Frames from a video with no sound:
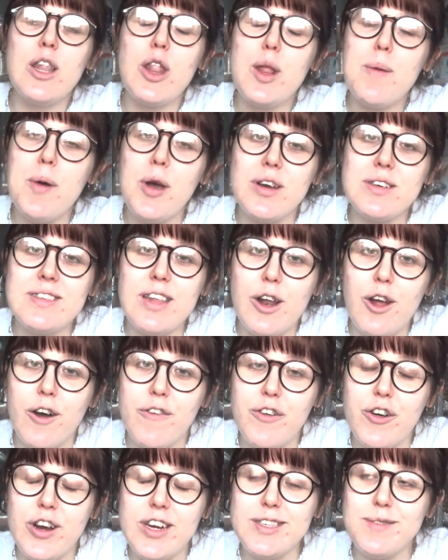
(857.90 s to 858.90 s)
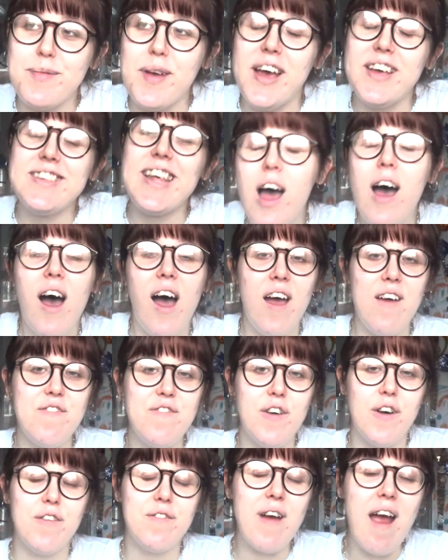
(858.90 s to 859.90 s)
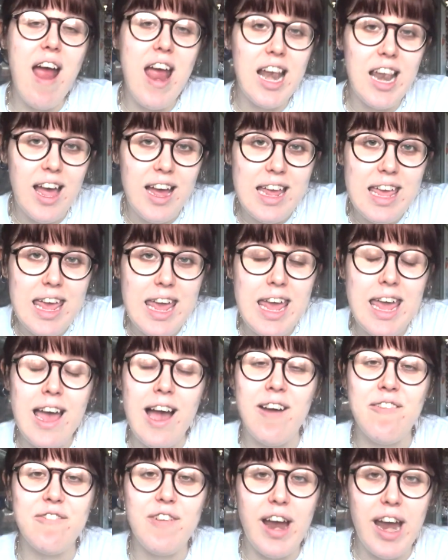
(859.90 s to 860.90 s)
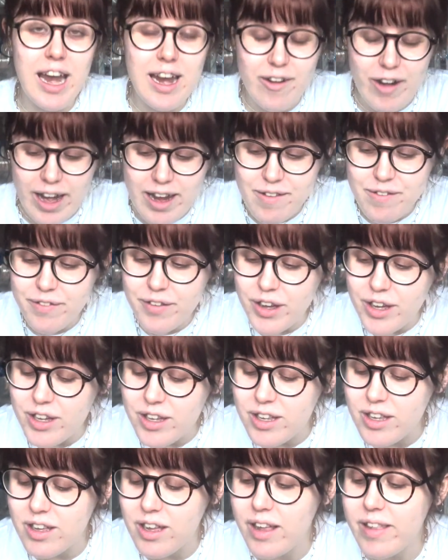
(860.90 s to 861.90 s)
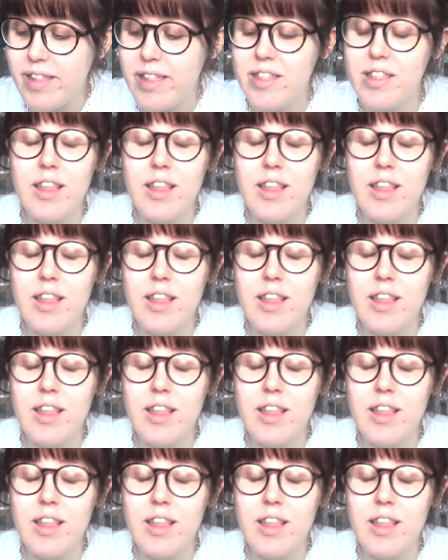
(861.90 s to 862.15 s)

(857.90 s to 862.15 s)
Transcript: the books that I got for Christmas. I feel very lucky. I'm very grateful.